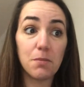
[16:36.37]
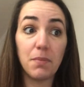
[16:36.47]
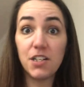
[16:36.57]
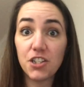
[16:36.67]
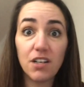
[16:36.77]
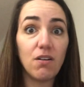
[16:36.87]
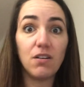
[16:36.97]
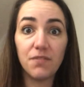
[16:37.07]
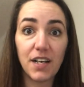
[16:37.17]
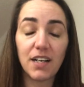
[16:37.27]
a budget, all
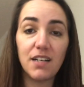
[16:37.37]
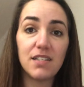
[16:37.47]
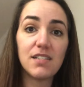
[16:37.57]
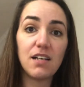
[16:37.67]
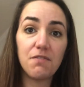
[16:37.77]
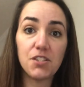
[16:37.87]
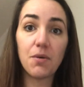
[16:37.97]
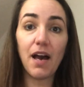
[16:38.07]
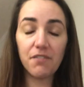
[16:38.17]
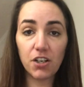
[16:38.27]
of that kind of stuff. So
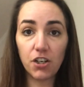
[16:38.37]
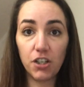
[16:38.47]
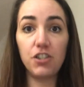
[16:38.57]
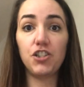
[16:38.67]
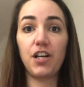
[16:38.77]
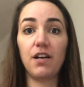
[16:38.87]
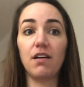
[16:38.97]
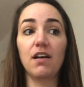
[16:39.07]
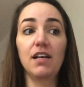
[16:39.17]
having a good chair